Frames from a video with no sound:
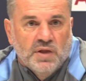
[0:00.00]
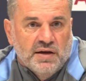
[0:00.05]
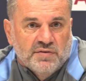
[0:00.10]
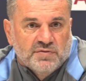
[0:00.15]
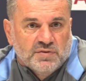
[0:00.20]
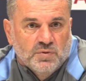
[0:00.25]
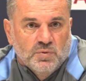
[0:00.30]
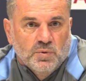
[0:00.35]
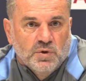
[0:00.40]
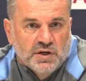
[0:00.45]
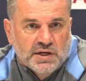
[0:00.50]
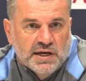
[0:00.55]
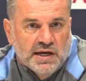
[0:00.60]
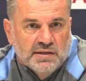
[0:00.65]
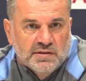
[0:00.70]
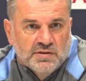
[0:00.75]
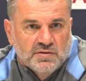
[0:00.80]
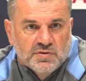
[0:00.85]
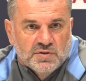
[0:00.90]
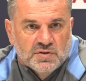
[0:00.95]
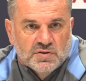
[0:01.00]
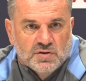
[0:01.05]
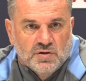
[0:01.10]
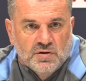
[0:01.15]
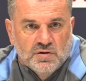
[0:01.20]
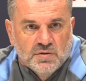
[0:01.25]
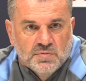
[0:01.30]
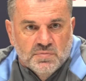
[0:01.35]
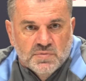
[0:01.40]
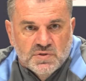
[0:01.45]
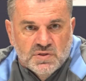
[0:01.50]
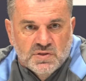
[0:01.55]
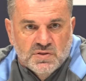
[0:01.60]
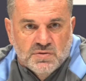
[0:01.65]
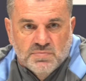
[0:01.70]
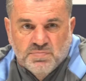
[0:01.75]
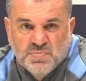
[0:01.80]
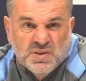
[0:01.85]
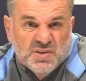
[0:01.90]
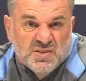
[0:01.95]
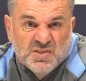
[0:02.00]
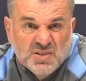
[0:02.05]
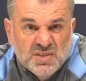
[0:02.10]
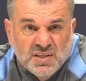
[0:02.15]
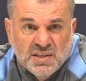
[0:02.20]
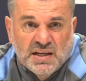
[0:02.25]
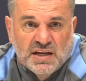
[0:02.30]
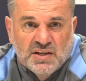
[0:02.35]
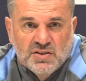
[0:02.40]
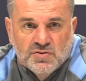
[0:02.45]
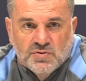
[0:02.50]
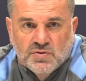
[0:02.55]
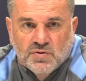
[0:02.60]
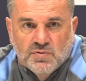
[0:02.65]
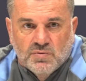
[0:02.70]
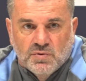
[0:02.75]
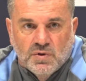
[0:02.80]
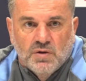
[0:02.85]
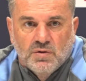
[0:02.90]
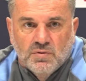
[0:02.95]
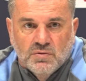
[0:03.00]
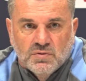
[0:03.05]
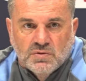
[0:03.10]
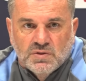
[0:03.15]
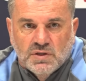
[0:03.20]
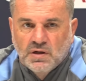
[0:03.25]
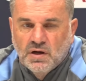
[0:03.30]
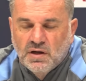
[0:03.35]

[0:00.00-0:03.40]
have to work under at times. But it's just the nature of the role.